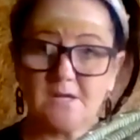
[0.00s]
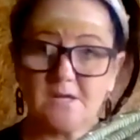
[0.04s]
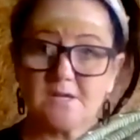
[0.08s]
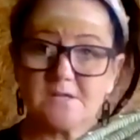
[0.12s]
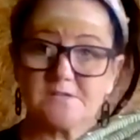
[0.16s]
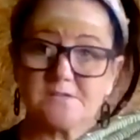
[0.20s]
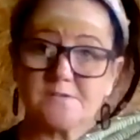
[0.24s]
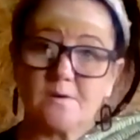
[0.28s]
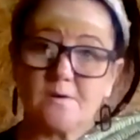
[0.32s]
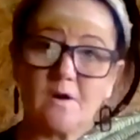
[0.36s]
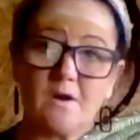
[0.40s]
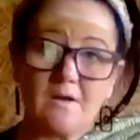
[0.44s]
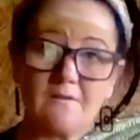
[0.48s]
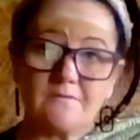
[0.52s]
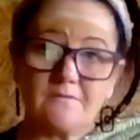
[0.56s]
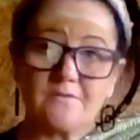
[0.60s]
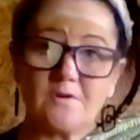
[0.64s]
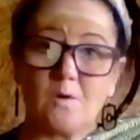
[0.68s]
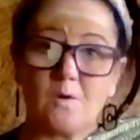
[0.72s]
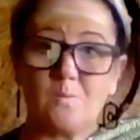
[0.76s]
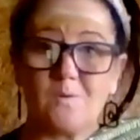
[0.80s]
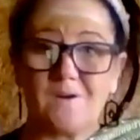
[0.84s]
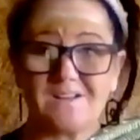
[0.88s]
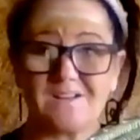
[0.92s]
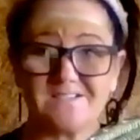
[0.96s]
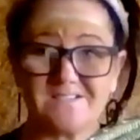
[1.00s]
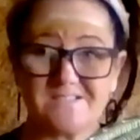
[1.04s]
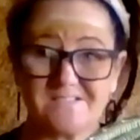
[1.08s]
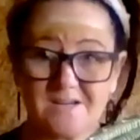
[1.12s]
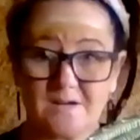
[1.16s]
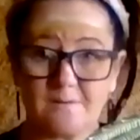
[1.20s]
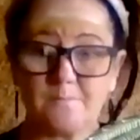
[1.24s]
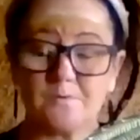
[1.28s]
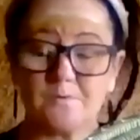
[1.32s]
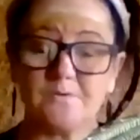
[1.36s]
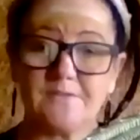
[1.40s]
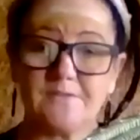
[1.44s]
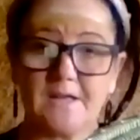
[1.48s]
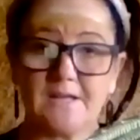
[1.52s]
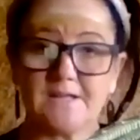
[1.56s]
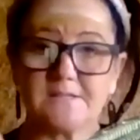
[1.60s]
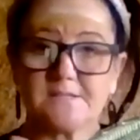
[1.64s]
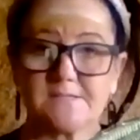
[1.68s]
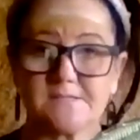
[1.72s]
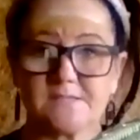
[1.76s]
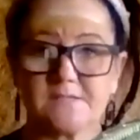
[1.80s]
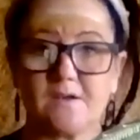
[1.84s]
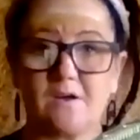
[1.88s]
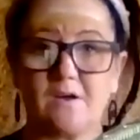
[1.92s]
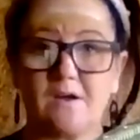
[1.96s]
So I've got one double that
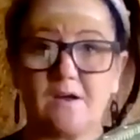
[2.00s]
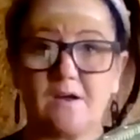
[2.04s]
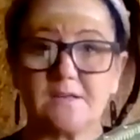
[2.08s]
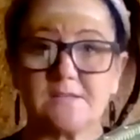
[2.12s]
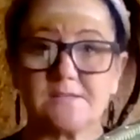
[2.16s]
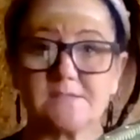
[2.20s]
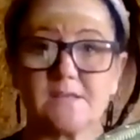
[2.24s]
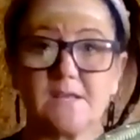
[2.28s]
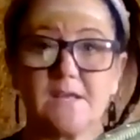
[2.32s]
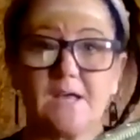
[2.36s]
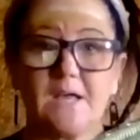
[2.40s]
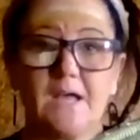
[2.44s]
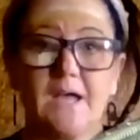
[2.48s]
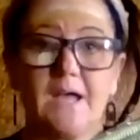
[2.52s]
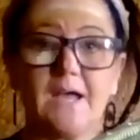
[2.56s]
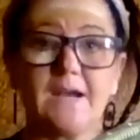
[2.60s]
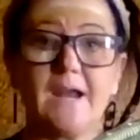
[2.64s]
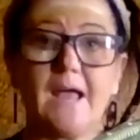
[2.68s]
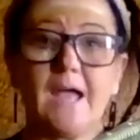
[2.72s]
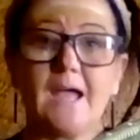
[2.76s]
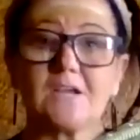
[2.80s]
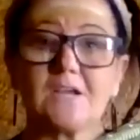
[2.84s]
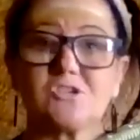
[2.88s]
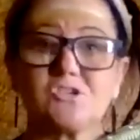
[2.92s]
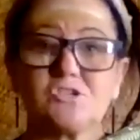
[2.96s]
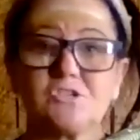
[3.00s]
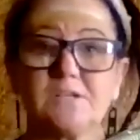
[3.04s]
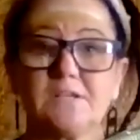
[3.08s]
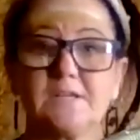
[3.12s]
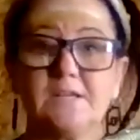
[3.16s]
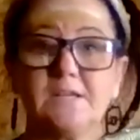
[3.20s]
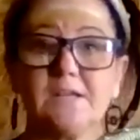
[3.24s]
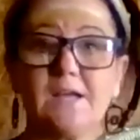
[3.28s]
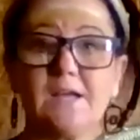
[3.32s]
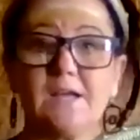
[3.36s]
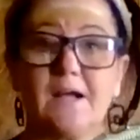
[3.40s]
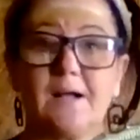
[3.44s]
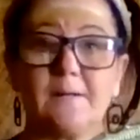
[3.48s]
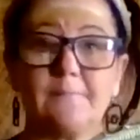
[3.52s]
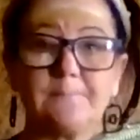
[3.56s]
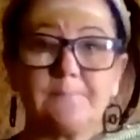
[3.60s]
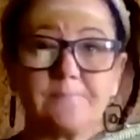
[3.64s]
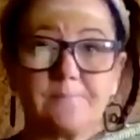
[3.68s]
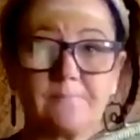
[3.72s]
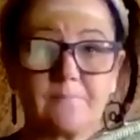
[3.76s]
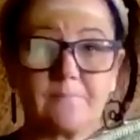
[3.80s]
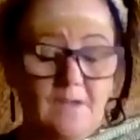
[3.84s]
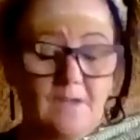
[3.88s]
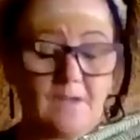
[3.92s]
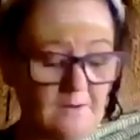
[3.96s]
size. And actually,
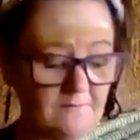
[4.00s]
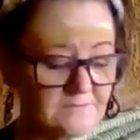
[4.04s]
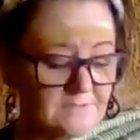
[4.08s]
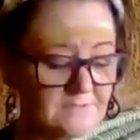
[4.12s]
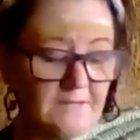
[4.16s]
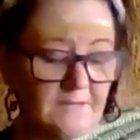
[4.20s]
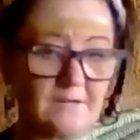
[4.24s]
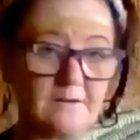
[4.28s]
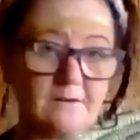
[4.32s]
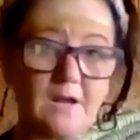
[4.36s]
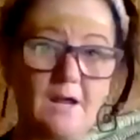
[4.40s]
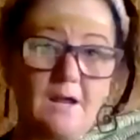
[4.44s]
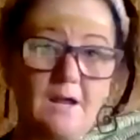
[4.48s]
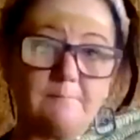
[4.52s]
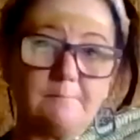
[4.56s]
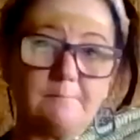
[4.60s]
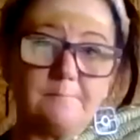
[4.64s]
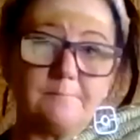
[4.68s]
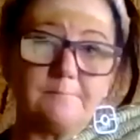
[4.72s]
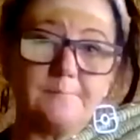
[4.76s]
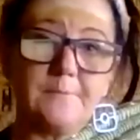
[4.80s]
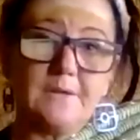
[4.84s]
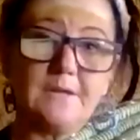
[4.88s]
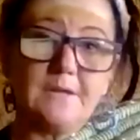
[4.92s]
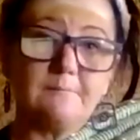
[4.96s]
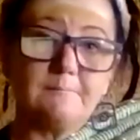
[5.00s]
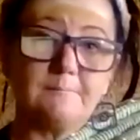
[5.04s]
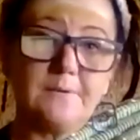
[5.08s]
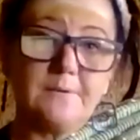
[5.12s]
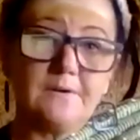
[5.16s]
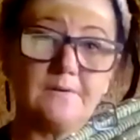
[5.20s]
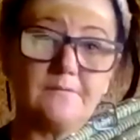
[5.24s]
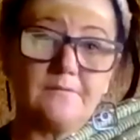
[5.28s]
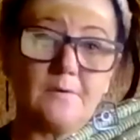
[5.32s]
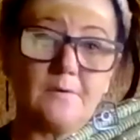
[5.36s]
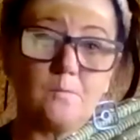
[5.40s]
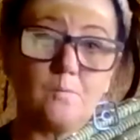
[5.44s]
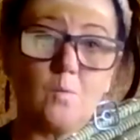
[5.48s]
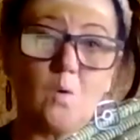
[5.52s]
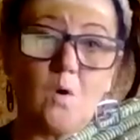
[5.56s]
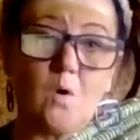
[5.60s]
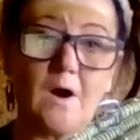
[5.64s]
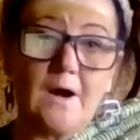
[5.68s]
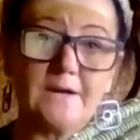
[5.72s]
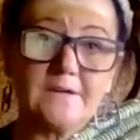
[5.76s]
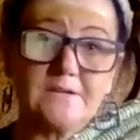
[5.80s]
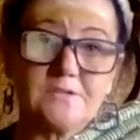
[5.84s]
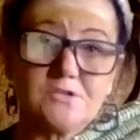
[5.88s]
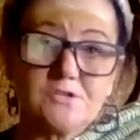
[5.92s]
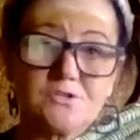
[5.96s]
um, I've done a, a bit, bit, of a
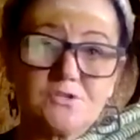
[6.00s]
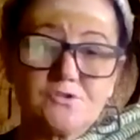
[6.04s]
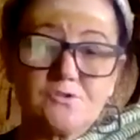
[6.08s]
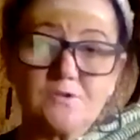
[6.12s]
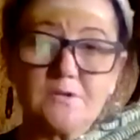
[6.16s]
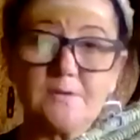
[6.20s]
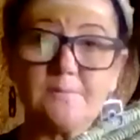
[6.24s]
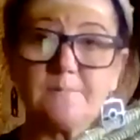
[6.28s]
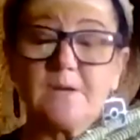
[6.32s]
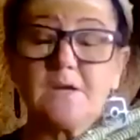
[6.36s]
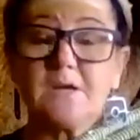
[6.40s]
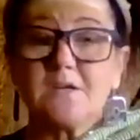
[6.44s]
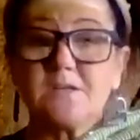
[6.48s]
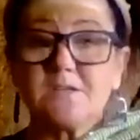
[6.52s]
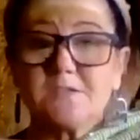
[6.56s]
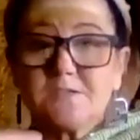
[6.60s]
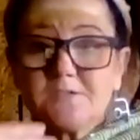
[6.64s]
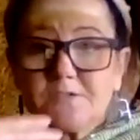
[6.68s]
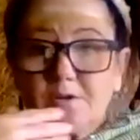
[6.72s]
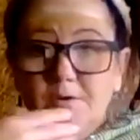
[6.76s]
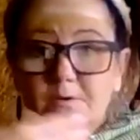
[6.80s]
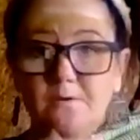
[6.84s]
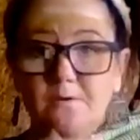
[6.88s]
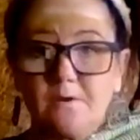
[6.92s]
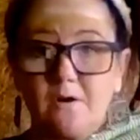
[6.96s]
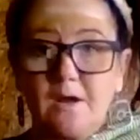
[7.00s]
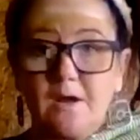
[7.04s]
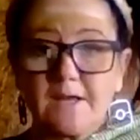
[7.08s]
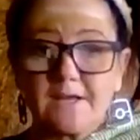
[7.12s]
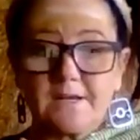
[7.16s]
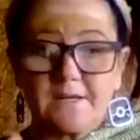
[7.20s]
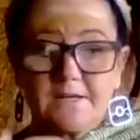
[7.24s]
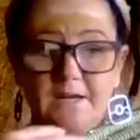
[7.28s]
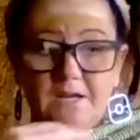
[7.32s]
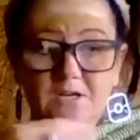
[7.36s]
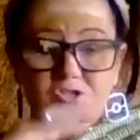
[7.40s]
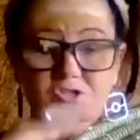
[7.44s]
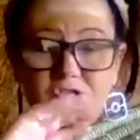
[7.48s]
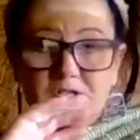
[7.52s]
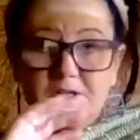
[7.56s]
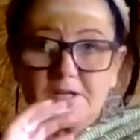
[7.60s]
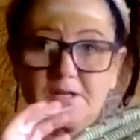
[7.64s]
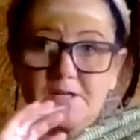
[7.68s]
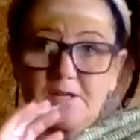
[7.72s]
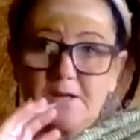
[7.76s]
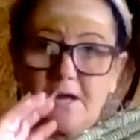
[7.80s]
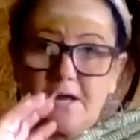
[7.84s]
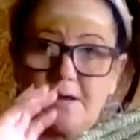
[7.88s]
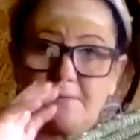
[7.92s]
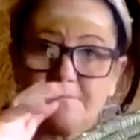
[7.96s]
wider strip so I can actually
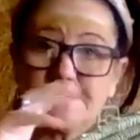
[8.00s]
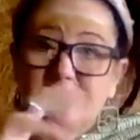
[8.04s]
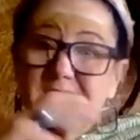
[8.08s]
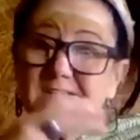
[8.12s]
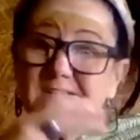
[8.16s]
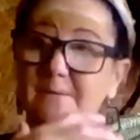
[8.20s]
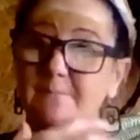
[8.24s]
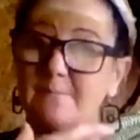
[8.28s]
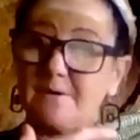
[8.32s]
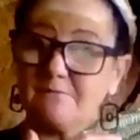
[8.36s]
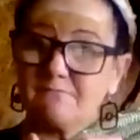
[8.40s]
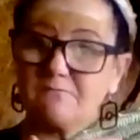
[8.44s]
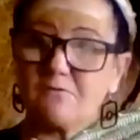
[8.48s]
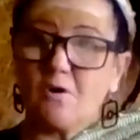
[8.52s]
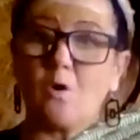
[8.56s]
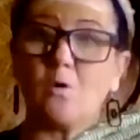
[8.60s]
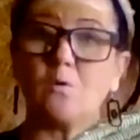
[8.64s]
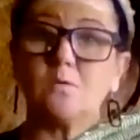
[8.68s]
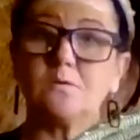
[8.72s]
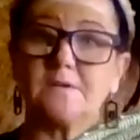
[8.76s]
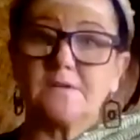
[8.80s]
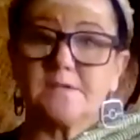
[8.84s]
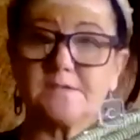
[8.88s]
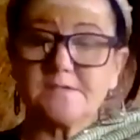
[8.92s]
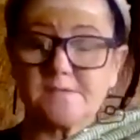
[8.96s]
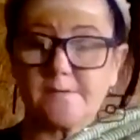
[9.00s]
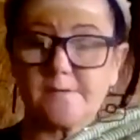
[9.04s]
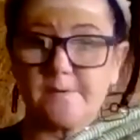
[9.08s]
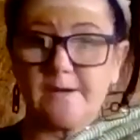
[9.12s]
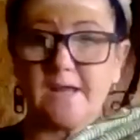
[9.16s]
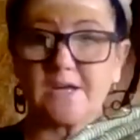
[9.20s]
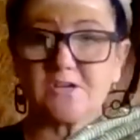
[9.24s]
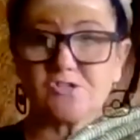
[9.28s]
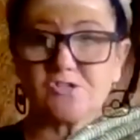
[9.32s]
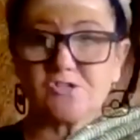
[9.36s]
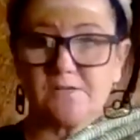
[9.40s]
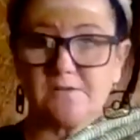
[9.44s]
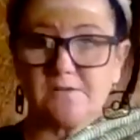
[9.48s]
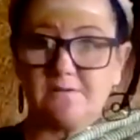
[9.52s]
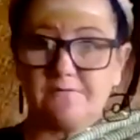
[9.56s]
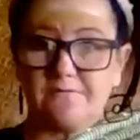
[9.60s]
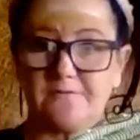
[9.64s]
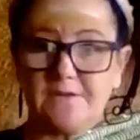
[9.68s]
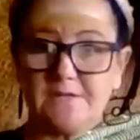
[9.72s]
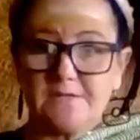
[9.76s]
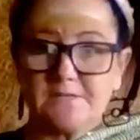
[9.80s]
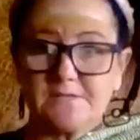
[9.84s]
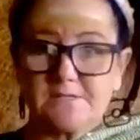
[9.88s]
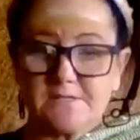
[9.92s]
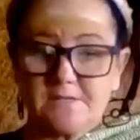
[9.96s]
um, semi-roll it so it actually
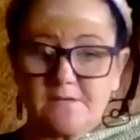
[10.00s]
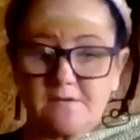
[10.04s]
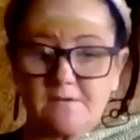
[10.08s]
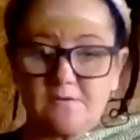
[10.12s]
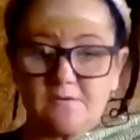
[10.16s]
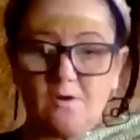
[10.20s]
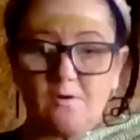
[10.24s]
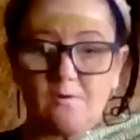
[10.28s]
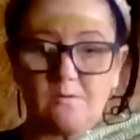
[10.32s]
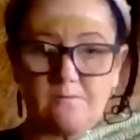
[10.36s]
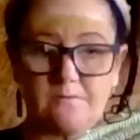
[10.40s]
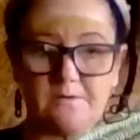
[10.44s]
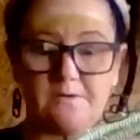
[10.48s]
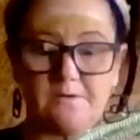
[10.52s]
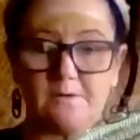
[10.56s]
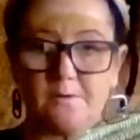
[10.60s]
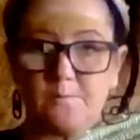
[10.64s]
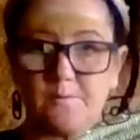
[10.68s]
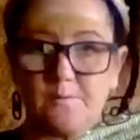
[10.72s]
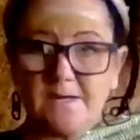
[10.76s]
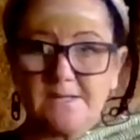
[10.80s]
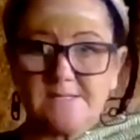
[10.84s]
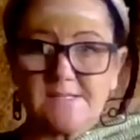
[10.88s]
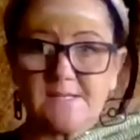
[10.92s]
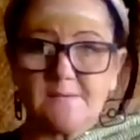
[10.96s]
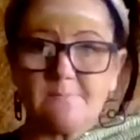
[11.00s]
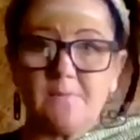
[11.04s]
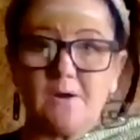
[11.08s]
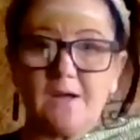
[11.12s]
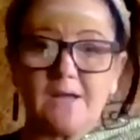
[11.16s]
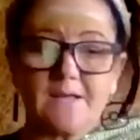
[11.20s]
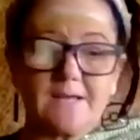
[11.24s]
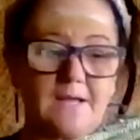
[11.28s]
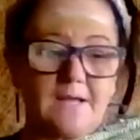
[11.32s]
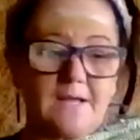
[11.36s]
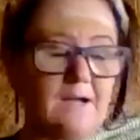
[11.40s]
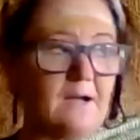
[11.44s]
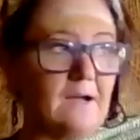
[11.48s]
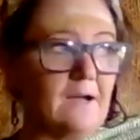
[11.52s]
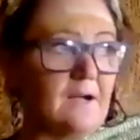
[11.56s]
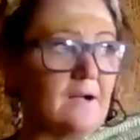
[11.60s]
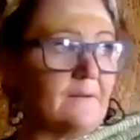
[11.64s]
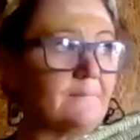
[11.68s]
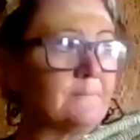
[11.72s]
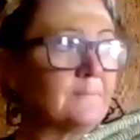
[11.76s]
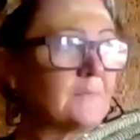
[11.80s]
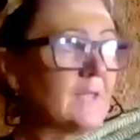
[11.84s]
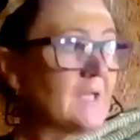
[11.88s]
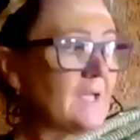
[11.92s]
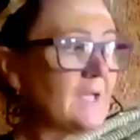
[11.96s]
fits long, you know, ways in my car
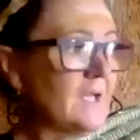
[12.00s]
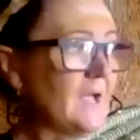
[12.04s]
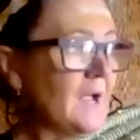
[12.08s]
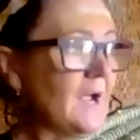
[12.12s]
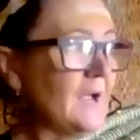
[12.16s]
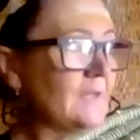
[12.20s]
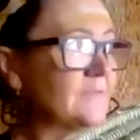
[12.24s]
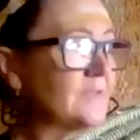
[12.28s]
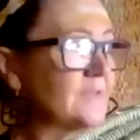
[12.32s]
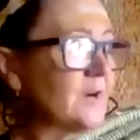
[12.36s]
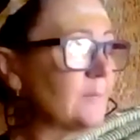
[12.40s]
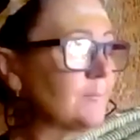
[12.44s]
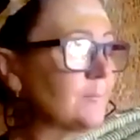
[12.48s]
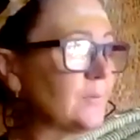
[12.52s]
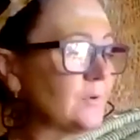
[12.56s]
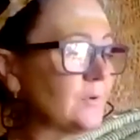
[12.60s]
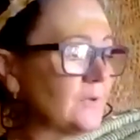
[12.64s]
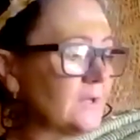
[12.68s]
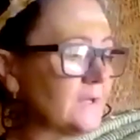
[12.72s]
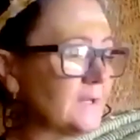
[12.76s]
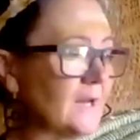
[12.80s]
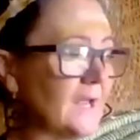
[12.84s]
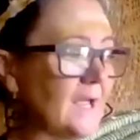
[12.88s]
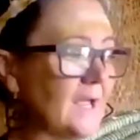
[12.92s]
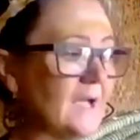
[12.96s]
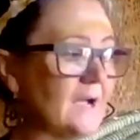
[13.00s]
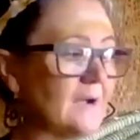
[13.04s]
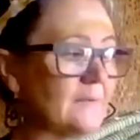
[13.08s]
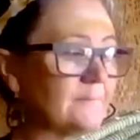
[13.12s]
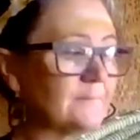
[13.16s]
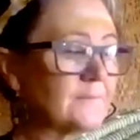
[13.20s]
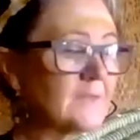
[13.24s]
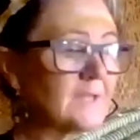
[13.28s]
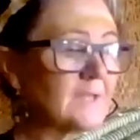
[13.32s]
and then I pull it out.